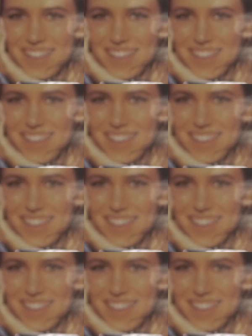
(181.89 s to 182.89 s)

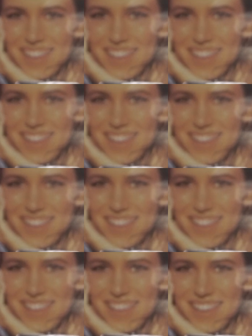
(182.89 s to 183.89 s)

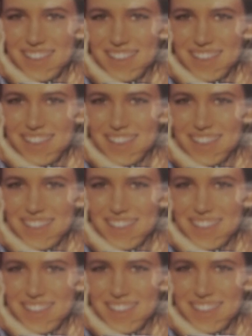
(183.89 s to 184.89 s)

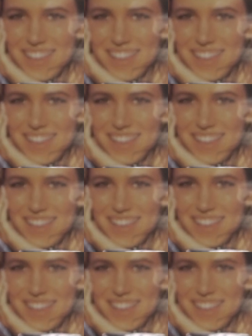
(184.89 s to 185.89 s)

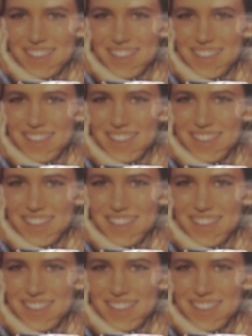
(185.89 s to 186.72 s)
(silent)